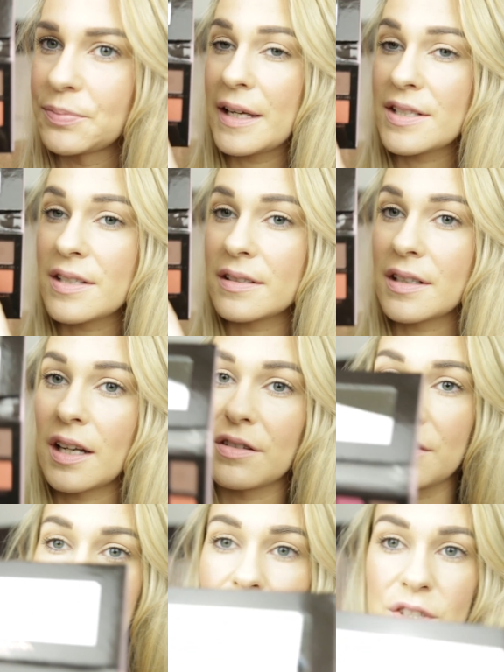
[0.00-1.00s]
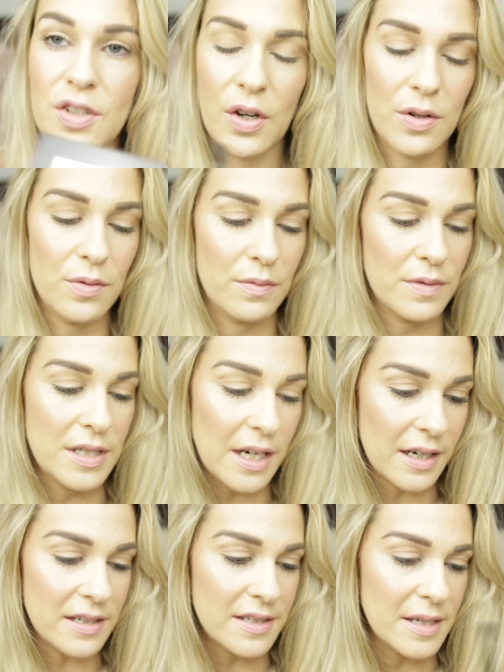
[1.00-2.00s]
This colour is just so
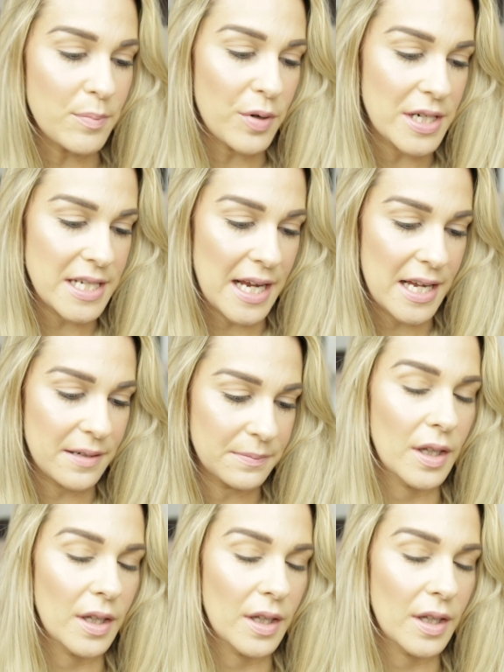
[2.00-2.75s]
ridiculously pretty.